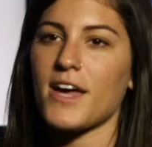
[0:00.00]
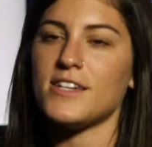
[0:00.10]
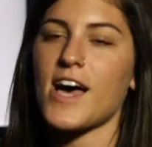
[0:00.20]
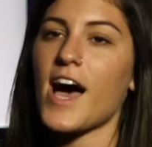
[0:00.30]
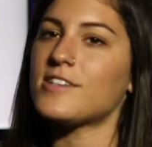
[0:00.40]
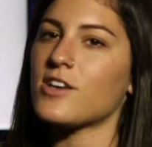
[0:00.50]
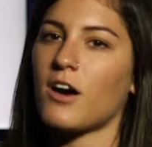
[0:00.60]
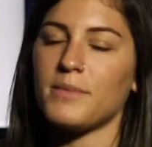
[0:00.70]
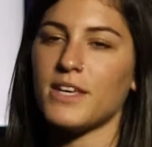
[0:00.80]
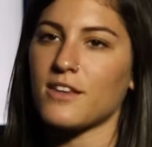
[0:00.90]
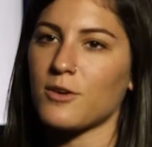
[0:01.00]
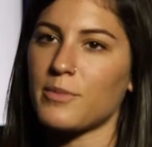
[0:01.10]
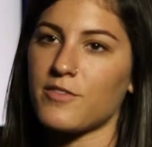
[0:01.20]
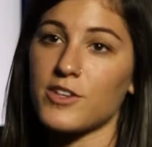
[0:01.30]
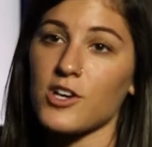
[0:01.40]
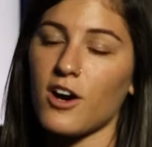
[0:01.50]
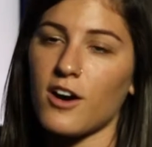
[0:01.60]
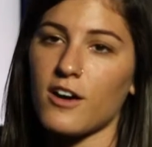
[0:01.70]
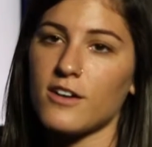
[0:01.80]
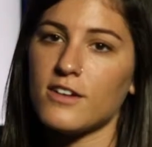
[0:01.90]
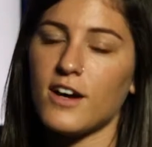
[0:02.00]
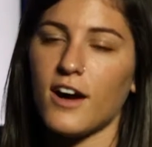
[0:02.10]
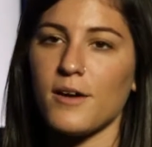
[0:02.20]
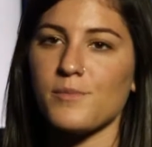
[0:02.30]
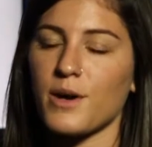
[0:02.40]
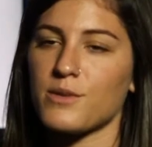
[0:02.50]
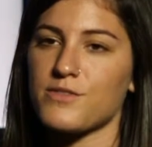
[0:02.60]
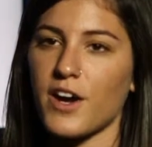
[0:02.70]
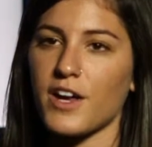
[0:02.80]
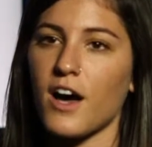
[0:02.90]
My dad taught me a little bit of guitar when I was very